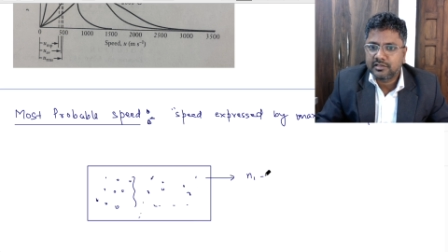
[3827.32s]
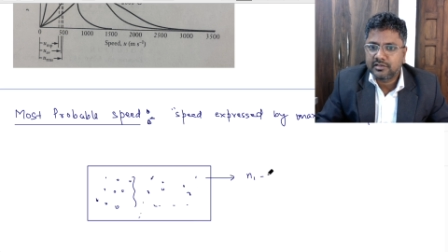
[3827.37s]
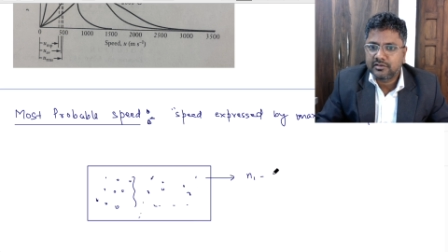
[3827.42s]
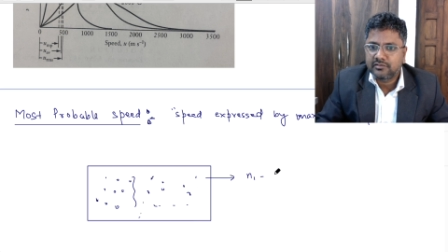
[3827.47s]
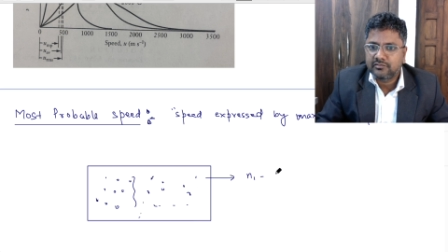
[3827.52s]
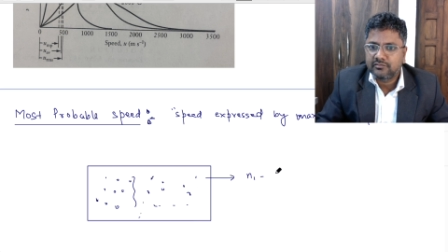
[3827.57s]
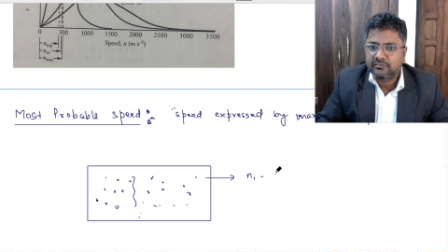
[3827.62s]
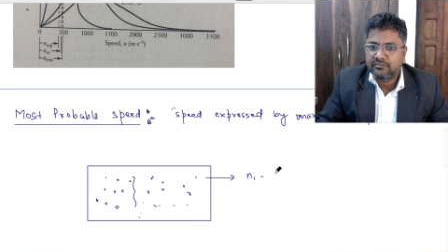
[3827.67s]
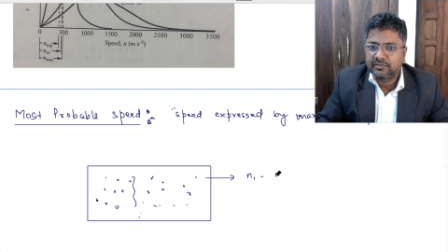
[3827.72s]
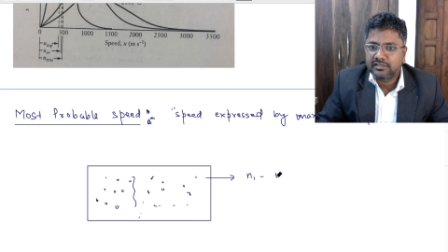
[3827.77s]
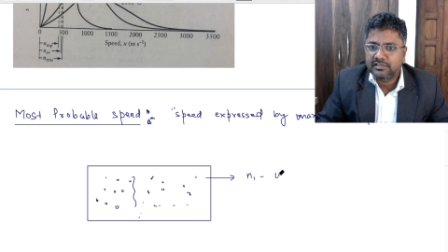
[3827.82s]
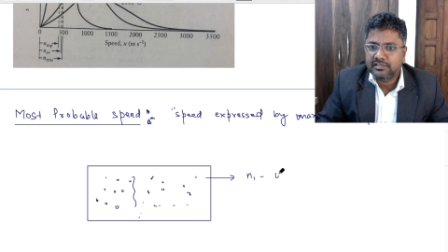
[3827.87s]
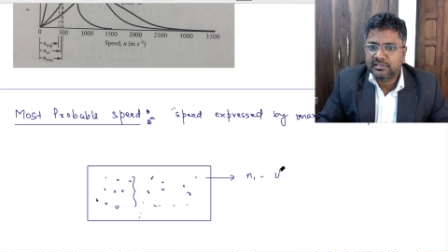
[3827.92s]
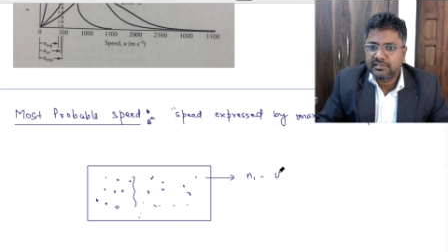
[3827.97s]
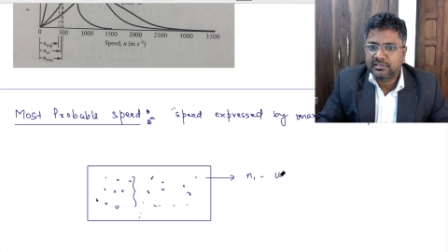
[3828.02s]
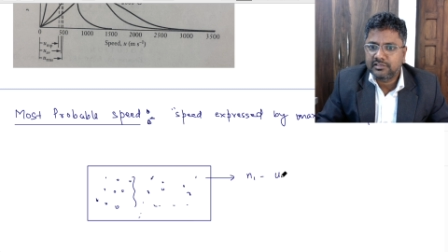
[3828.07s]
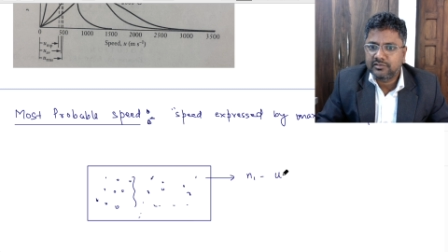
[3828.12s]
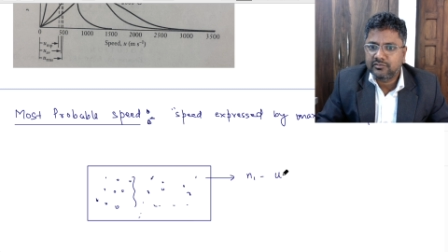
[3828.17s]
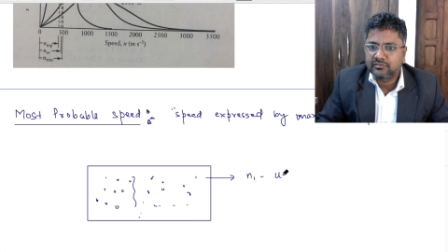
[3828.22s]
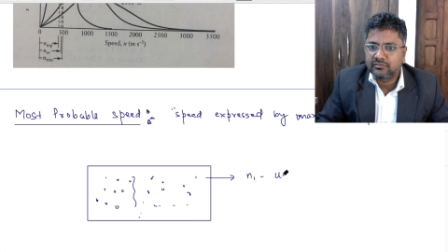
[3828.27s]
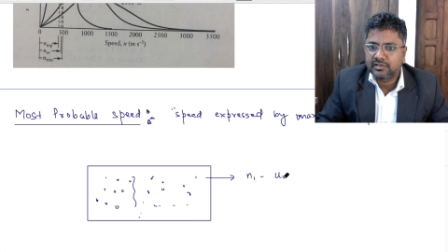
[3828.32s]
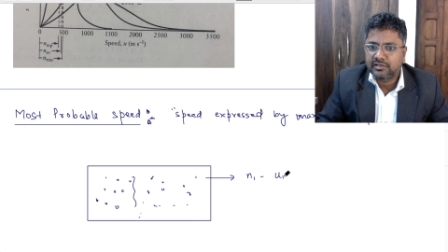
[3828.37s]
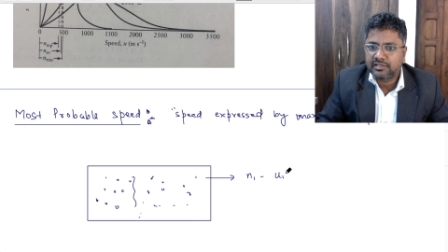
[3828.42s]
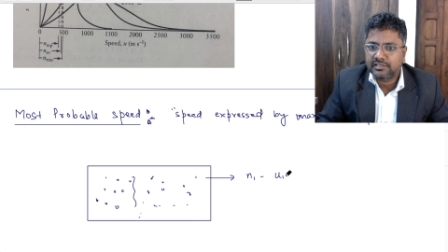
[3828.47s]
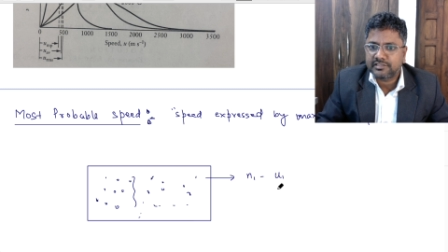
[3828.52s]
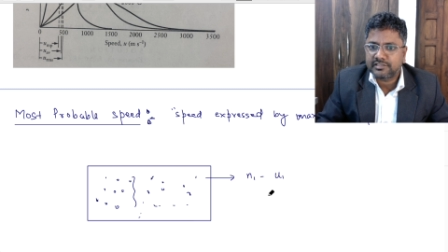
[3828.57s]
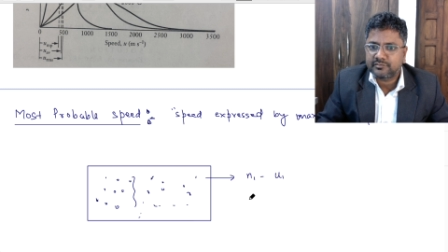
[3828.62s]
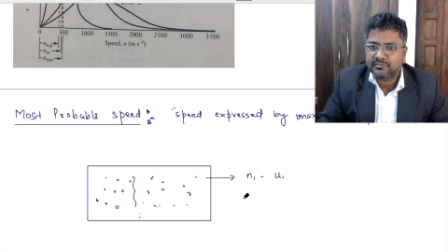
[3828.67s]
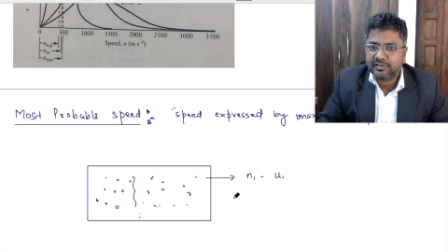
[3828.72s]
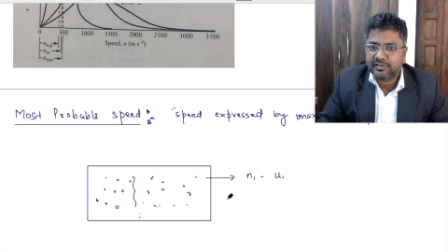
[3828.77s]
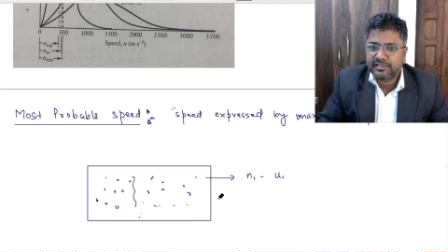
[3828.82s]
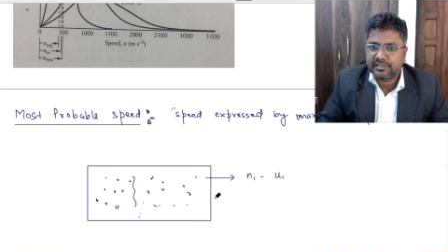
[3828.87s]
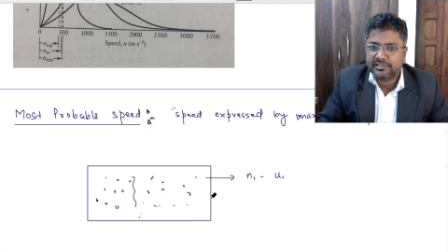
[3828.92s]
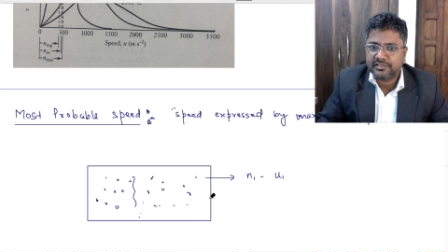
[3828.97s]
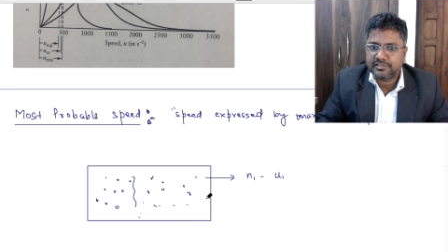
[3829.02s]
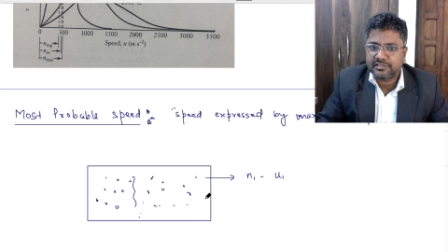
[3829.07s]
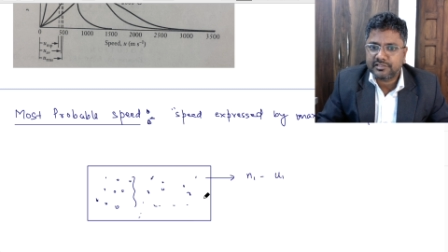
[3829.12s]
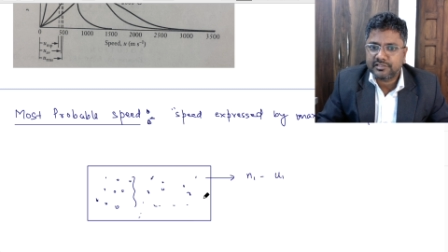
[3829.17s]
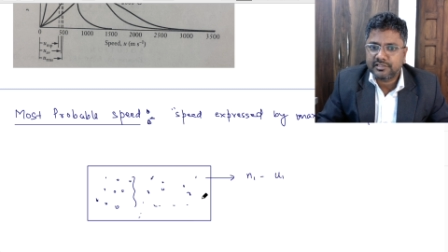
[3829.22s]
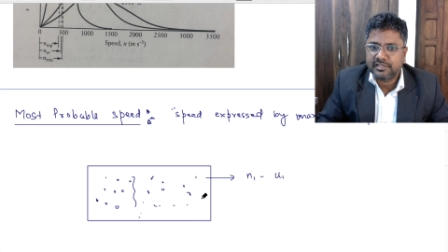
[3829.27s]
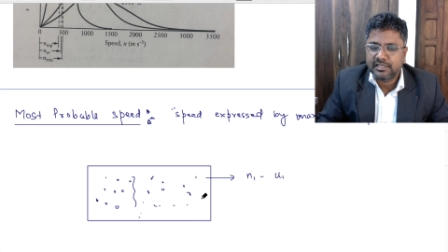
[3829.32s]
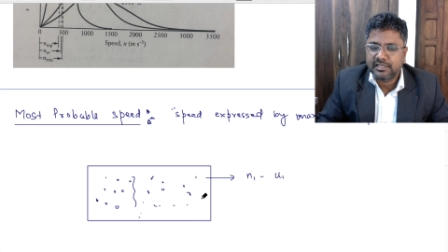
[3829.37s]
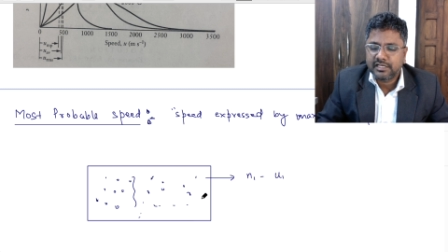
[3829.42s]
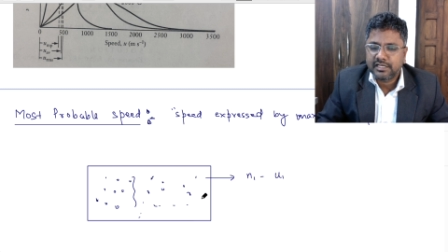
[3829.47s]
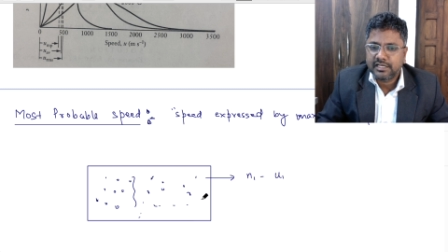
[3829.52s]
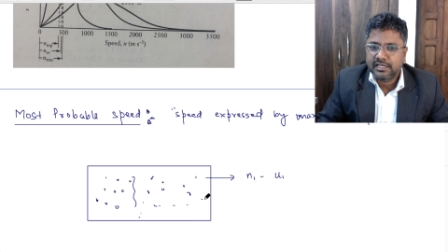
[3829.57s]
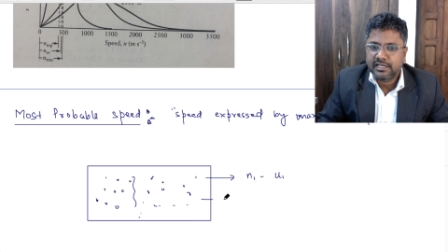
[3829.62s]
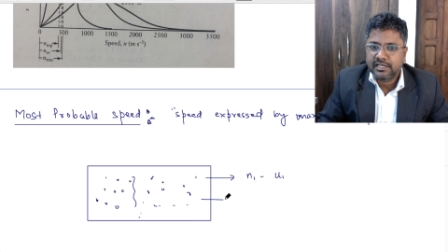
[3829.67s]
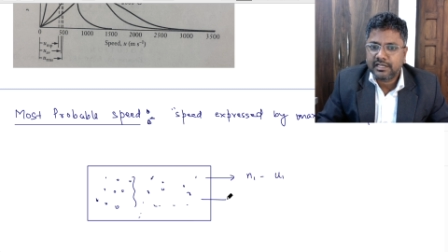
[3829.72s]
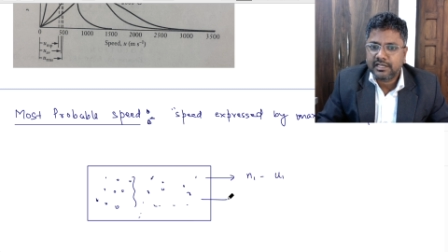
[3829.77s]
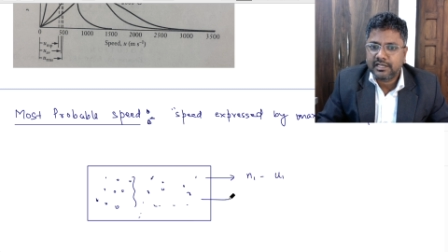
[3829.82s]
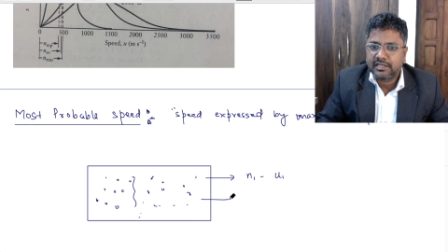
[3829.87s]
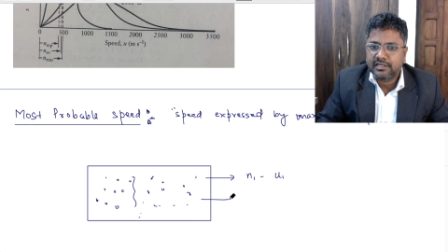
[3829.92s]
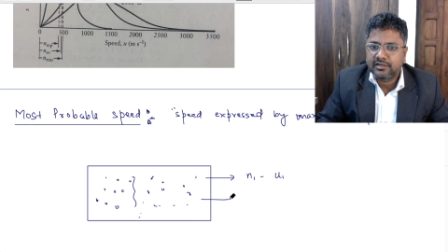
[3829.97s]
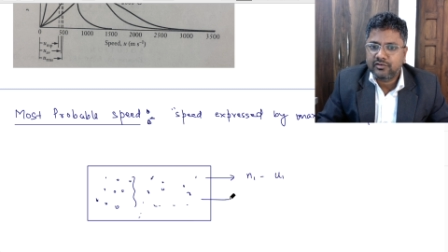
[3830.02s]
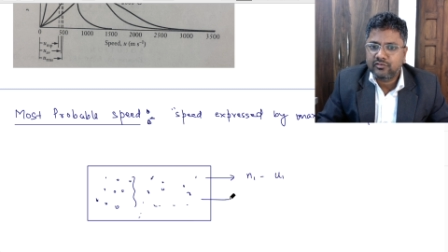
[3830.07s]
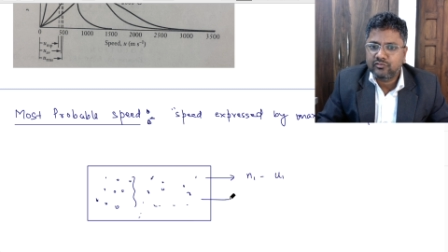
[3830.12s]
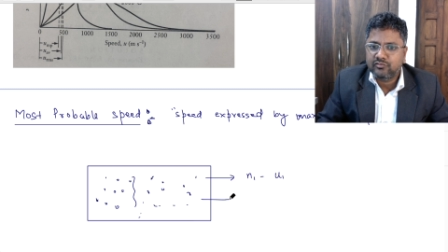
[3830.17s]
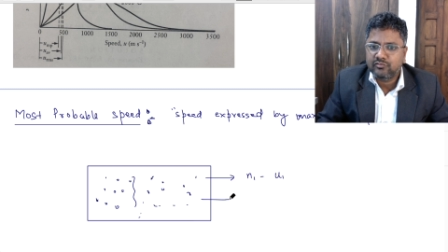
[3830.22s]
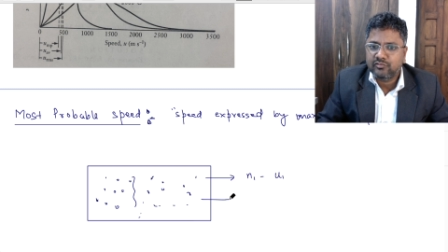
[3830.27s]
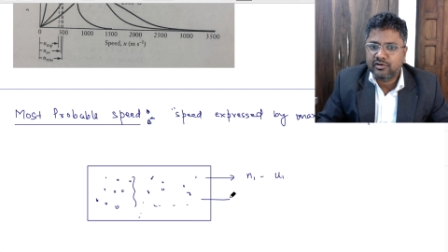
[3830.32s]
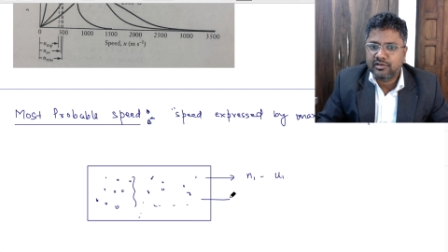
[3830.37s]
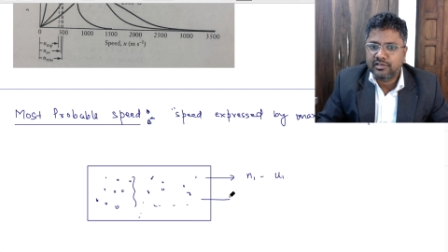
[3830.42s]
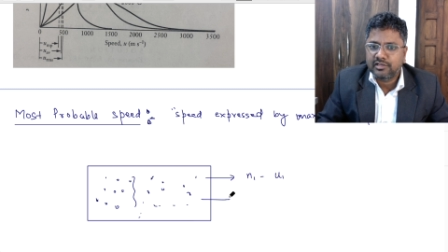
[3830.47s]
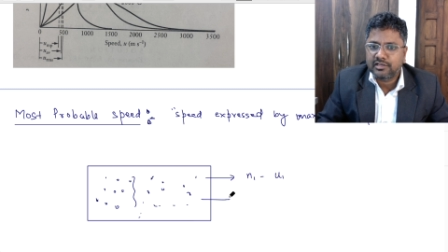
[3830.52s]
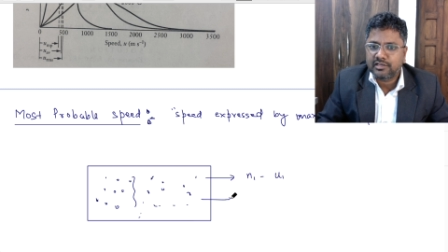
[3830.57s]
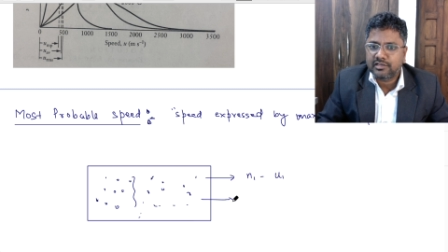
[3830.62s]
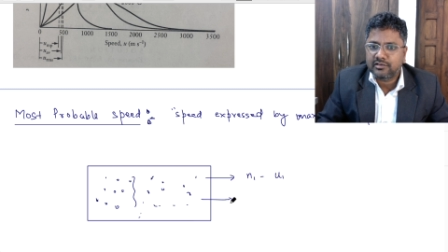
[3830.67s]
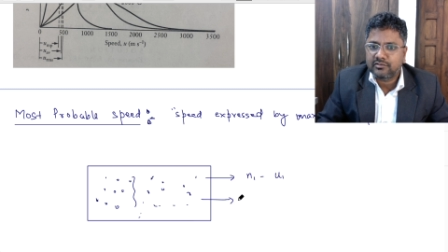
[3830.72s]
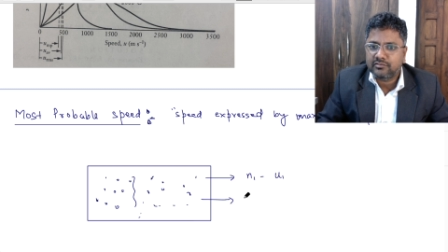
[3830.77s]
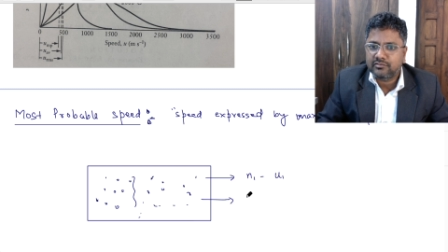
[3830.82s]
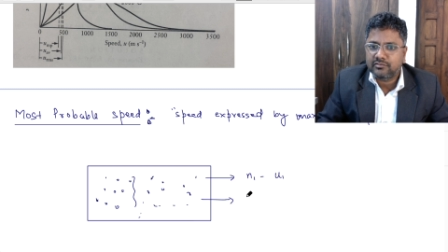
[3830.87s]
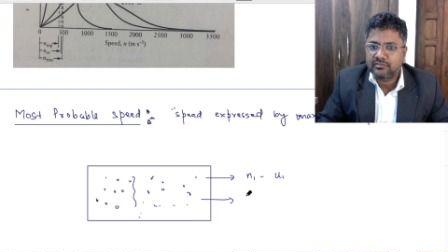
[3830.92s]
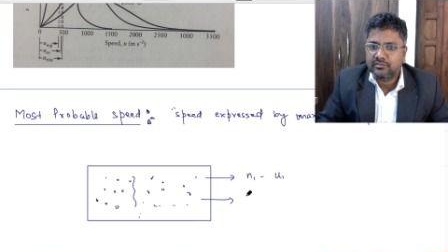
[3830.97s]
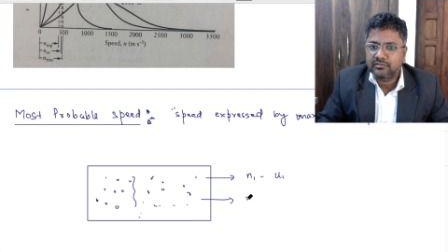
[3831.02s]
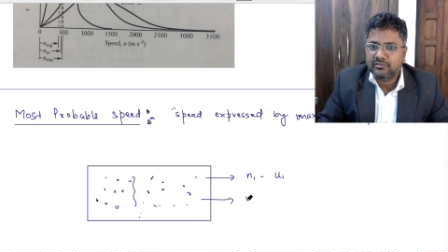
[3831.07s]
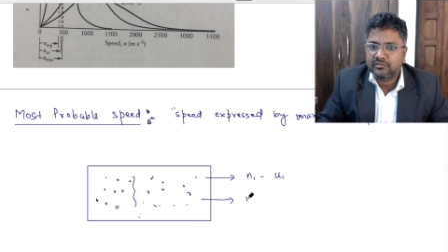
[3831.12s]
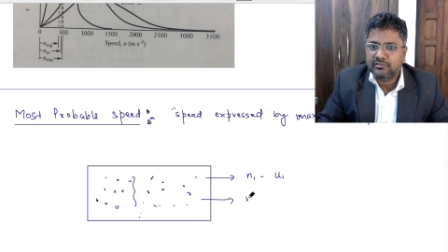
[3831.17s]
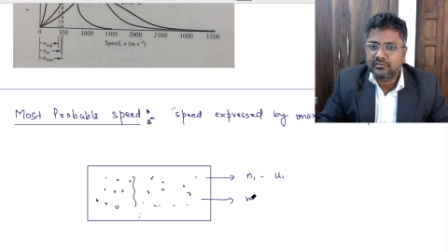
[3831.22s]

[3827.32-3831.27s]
with the u1 speed, n2 molecule